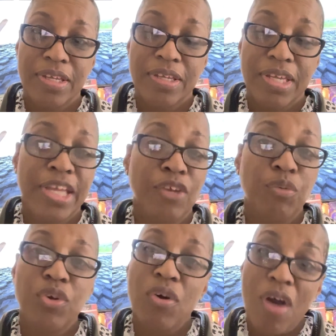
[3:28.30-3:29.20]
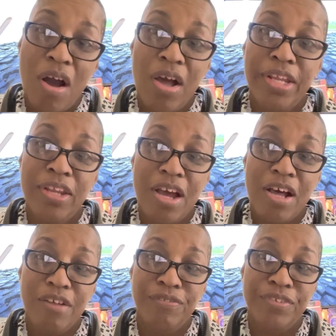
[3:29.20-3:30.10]
and it will go on and
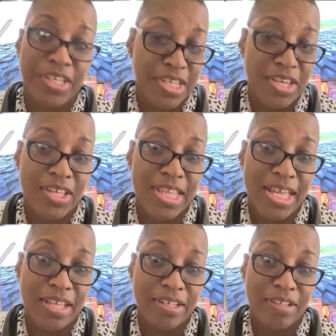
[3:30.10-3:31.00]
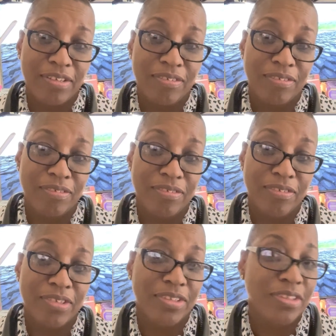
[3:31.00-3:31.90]
off. Can you hear that?
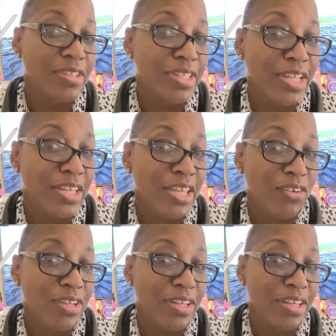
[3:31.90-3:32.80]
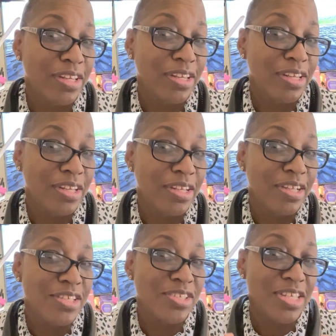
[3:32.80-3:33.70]
Can you hear?
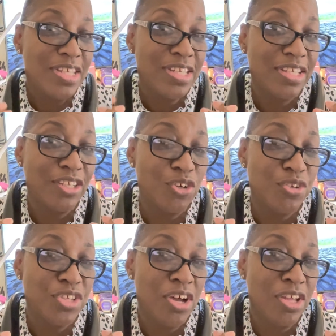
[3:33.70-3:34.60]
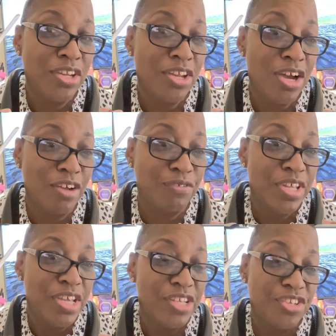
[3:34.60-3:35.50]
See, it goes on and off.
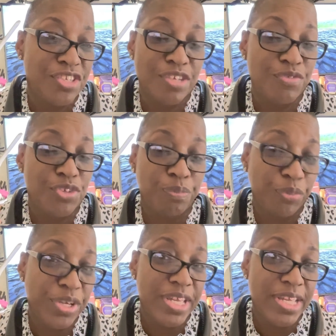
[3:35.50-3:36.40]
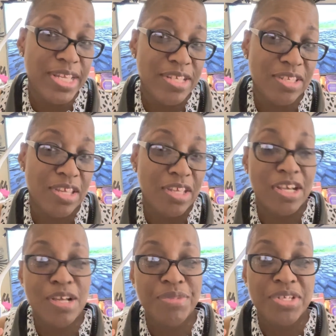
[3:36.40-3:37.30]
It just gives you a breeze,
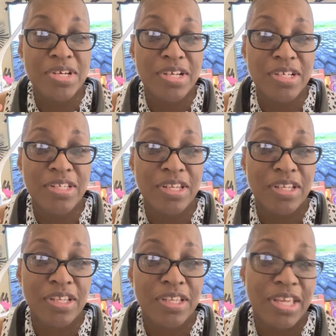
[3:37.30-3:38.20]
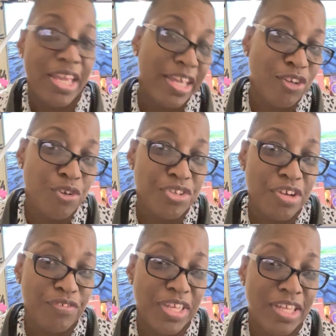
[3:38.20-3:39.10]
comes on and goes
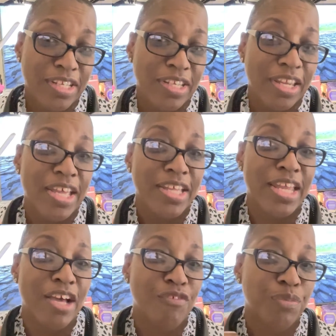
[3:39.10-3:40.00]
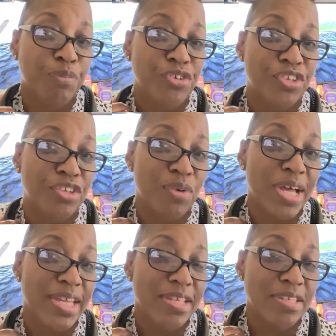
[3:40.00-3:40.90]
off again. Now if you push it
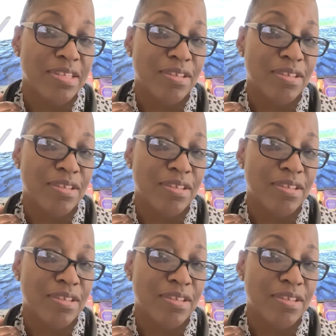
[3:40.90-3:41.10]
twice,